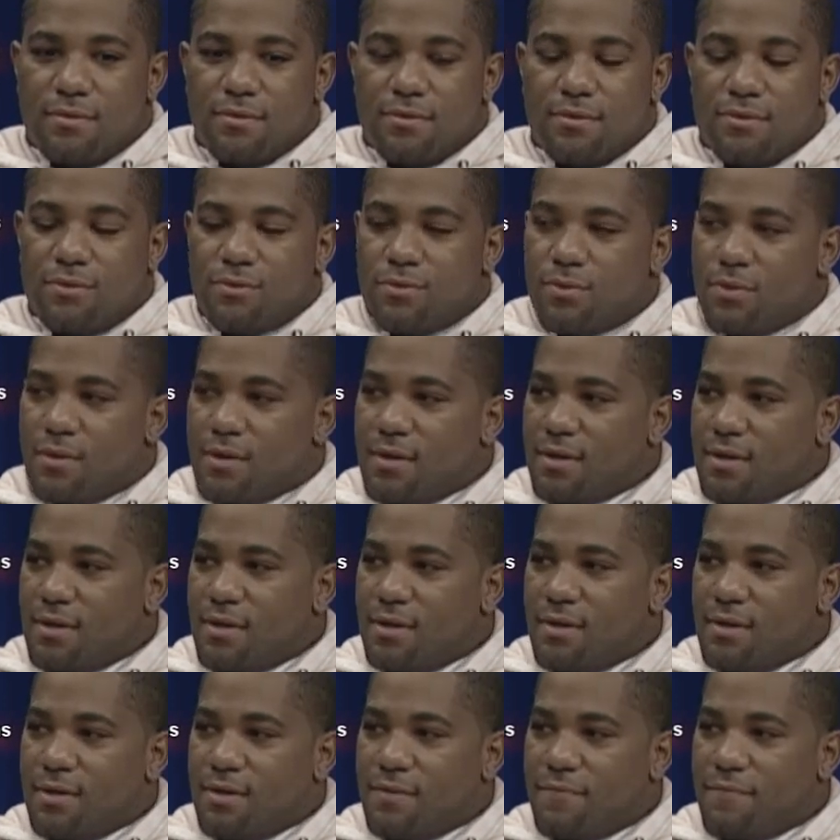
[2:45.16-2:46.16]

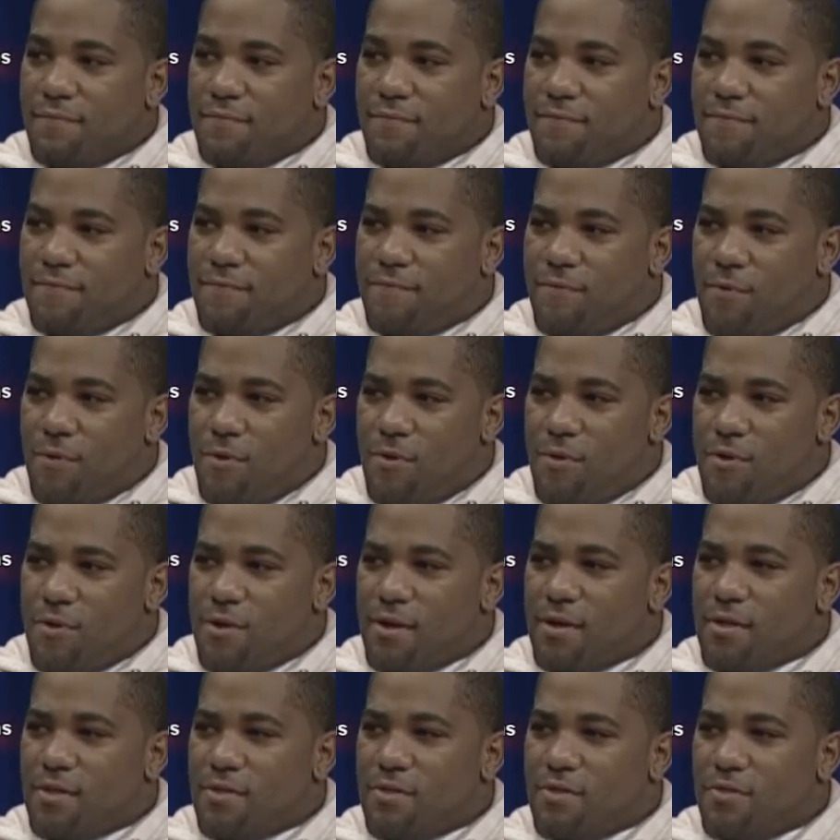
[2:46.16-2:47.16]
Twenty
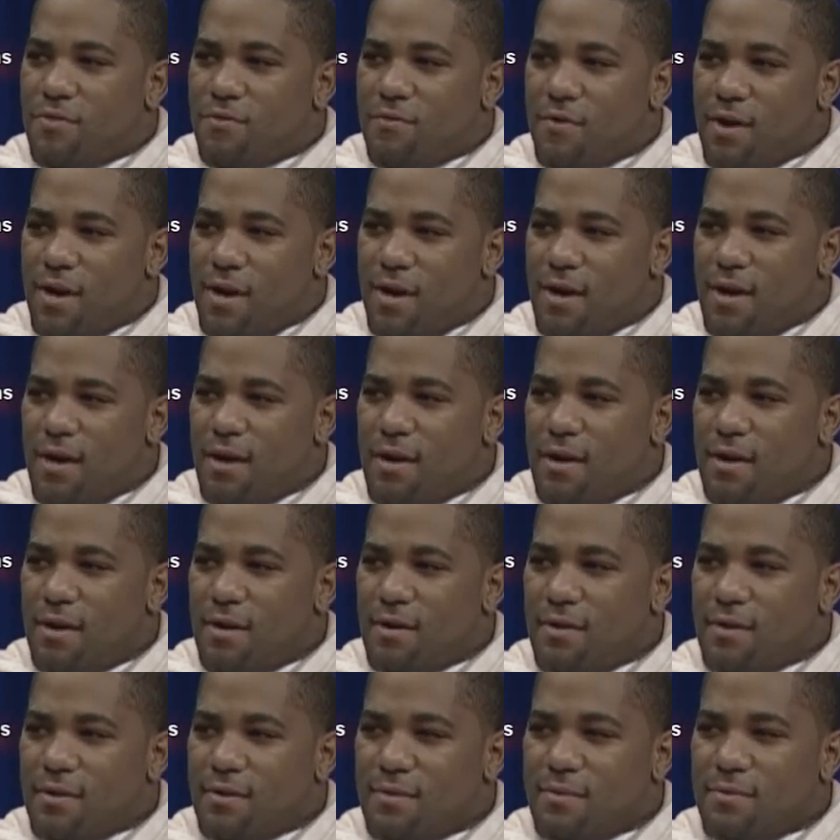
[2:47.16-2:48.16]
four and three,
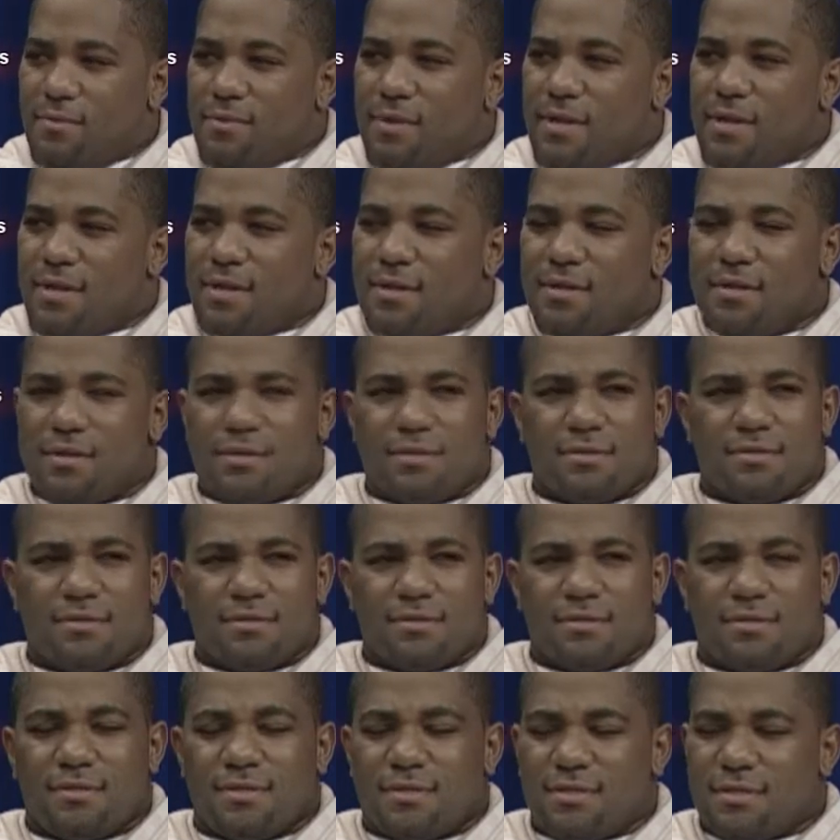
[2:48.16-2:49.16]
with
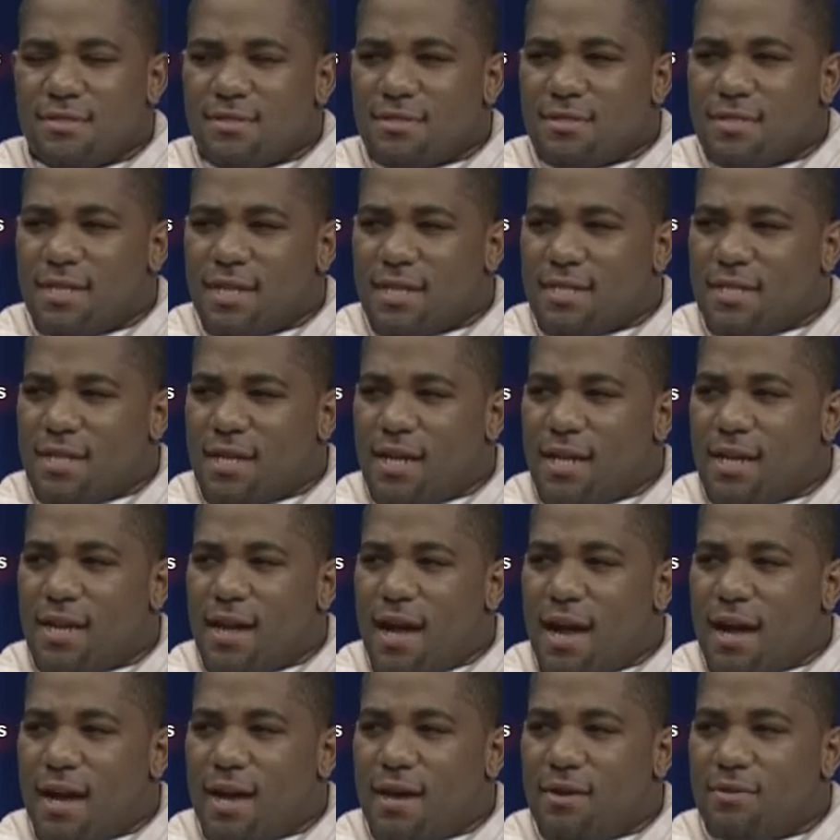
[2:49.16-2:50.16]
sixteen
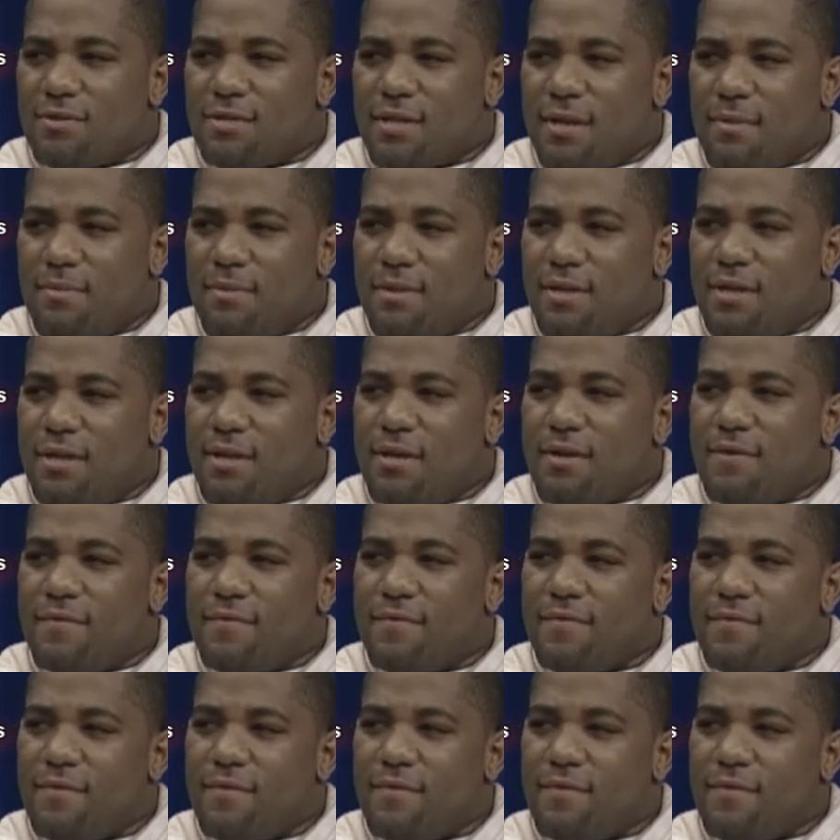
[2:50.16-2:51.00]
knockouts, I believe.